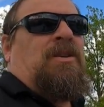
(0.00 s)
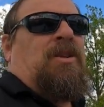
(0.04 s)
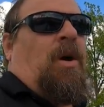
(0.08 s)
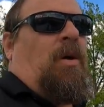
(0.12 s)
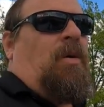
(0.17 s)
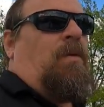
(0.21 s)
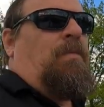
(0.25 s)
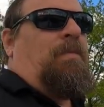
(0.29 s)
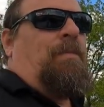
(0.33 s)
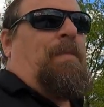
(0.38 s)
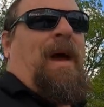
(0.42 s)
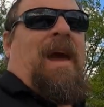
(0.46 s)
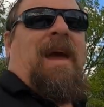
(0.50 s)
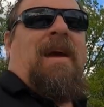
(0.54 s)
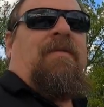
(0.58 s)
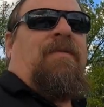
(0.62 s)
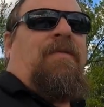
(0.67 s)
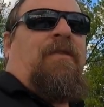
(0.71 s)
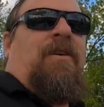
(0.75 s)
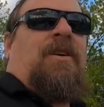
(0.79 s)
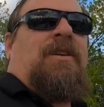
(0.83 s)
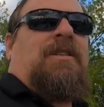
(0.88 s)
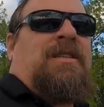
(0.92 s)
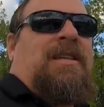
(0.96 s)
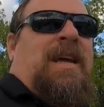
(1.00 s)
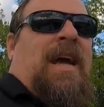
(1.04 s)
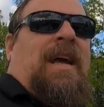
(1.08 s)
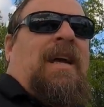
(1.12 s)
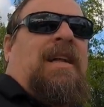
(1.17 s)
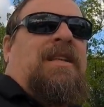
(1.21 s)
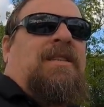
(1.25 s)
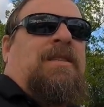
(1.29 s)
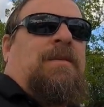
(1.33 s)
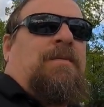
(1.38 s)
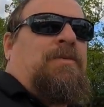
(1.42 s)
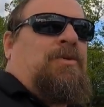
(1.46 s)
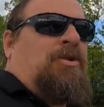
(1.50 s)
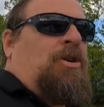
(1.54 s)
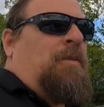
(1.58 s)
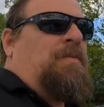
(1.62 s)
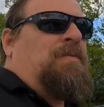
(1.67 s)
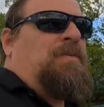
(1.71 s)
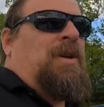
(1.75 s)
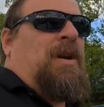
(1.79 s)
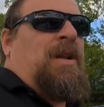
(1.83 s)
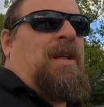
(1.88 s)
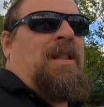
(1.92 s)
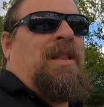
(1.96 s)
don't pay for a second
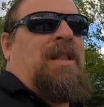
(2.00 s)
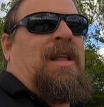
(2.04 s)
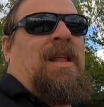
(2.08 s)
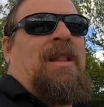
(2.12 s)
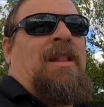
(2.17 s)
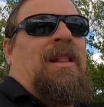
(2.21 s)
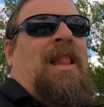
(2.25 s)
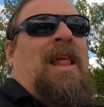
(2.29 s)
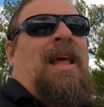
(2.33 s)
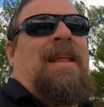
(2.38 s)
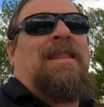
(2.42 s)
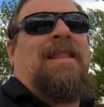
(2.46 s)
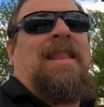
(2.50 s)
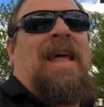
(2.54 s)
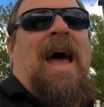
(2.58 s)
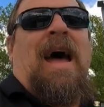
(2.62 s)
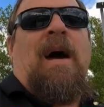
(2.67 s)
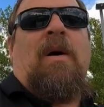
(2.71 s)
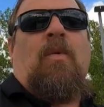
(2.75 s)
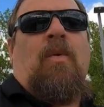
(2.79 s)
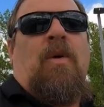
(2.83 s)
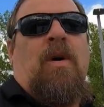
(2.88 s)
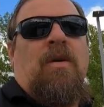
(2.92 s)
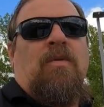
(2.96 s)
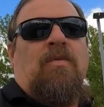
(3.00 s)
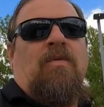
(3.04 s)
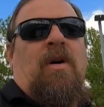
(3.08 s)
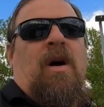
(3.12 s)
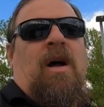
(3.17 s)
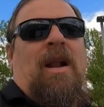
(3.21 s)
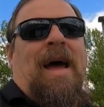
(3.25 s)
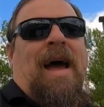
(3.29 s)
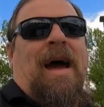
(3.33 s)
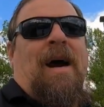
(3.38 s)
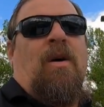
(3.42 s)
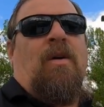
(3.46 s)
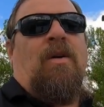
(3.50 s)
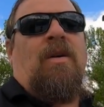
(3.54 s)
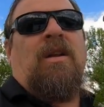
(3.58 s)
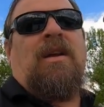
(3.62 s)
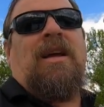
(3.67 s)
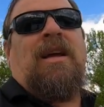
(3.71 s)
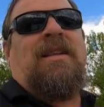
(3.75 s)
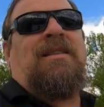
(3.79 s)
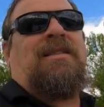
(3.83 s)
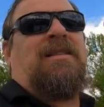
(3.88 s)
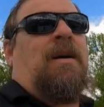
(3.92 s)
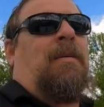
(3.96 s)
subscription and then let that one run out.
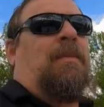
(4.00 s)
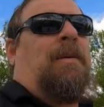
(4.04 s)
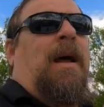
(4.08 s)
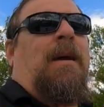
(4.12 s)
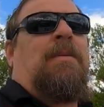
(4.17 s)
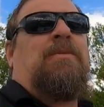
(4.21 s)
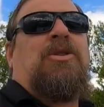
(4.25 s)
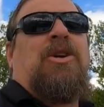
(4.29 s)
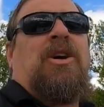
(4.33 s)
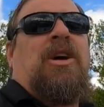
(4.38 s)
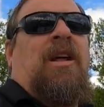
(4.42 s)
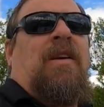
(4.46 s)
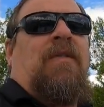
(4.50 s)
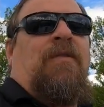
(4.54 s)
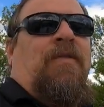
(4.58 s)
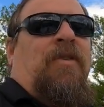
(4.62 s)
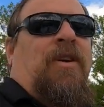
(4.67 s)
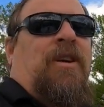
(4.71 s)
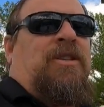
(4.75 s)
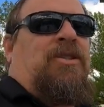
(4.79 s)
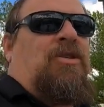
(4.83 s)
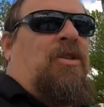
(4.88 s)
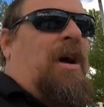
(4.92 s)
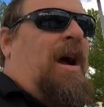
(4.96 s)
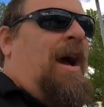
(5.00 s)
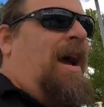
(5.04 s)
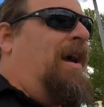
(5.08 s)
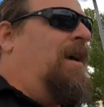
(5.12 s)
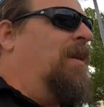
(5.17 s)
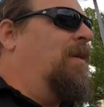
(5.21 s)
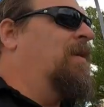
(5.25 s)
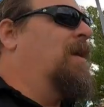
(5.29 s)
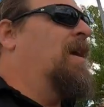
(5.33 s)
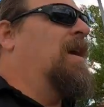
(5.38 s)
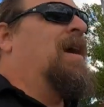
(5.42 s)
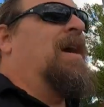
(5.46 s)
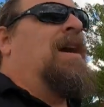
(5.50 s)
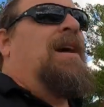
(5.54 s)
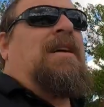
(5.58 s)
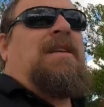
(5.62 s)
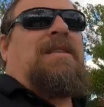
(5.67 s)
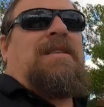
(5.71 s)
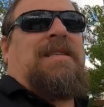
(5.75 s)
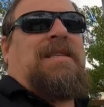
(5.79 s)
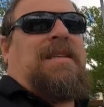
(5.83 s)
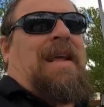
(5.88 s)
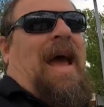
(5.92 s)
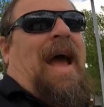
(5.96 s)
And sometimes you'll get a free trial.
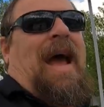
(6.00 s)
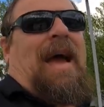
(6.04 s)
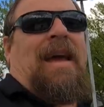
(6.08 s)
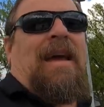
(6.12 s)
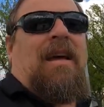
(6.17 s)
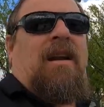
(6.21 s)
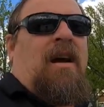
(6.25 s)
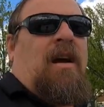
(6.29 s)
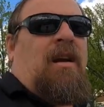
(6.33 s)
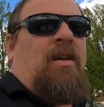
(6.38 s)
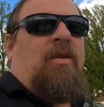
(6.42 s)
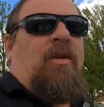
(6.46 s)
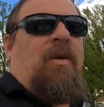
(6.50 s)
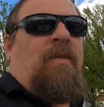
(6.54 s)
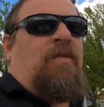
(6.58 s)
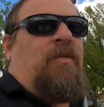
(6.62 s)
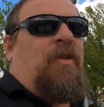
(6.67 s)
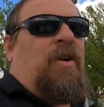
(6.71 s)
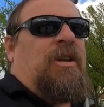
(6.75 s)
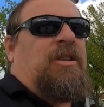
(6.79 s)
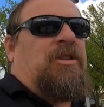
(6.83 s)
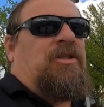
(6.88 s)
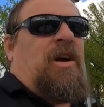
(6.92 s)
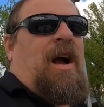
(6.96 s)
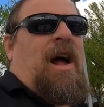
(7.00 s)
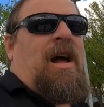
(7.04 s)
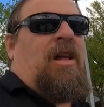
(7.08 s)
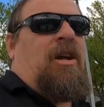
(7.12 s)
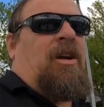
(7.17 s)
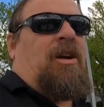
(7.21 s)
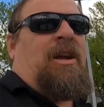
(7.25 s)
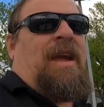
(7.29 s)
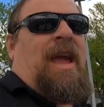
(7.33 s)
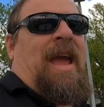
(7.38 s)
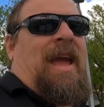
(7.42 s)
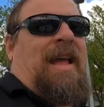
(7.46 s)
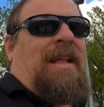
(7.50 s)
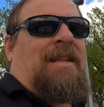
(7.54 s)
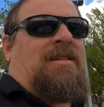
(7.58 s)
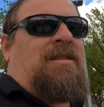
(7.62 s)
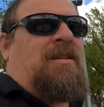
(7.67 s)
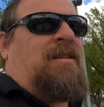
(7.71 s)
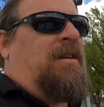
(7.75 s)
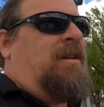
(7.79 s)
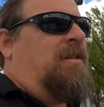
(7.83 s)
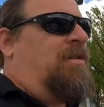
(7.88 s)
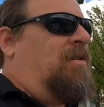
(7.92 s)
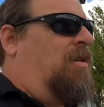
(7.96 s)
Stack it onto a free trial or
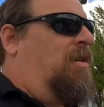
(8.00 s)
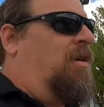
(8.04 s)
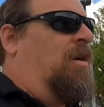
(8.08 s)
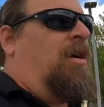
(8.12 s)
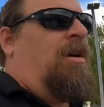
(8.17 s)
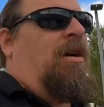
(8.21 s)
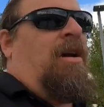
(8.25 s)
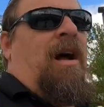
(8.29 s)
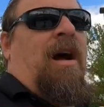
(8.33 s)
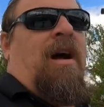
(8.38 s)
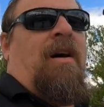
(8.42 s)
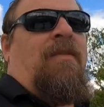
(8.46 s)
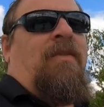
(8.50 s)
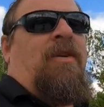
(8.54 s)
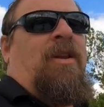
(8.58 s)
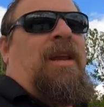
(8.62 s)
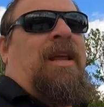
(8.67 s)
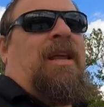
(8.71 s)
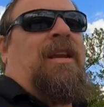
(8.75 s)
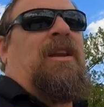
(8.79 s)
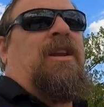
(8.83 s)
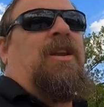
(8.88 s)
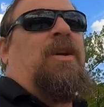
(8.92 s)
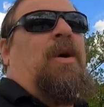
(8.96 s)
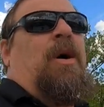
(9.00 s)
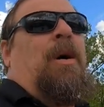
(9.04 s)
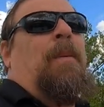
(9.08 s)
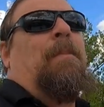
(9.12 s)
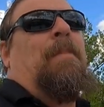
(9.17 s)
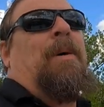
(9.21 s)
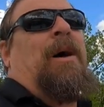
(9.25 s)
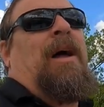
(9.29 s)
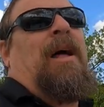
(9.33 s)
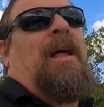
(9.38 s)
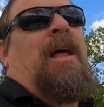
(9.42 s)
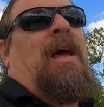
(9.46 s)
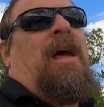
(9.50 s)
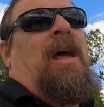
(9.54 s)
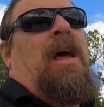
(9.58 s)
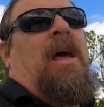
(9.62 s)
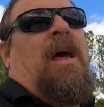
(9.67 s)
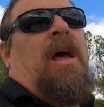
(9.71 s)
cancel it or however you need to do it. But